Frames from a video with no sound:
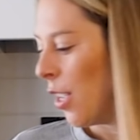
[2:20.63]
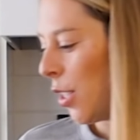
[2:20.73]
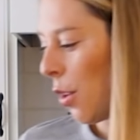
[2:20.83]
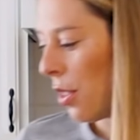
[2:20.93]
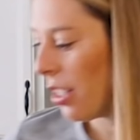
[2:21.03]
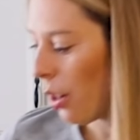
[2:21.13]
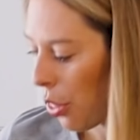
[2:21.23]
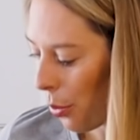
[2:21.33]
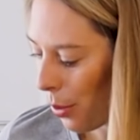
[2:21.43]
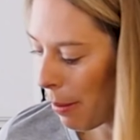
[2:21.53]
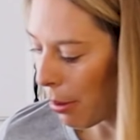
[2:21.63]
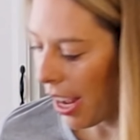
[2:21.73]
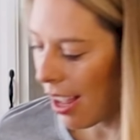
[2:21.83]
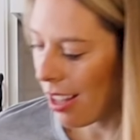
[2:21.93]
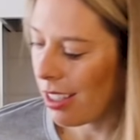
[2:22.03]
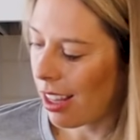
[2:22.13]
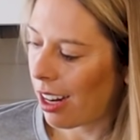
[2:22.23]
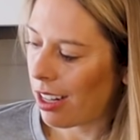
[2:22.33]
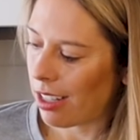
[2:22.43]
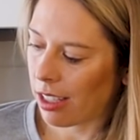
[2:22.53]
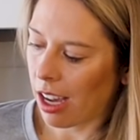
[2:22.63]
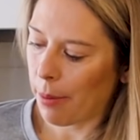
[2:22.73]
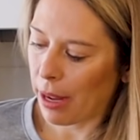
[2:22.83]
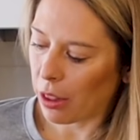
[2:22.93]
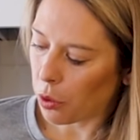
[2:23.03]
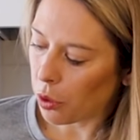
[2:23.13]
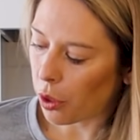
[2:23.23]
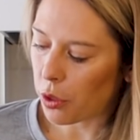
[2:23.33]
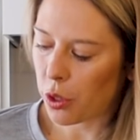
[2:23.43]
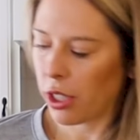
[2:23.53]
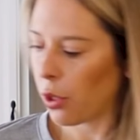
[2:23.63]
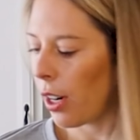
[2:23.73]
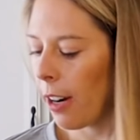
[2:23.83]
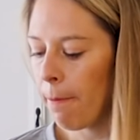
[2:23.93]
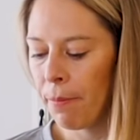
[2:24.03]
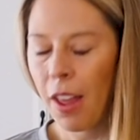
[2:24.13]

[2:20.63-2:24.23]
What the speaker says: So these are 3 brands that I just got at my local grocery store.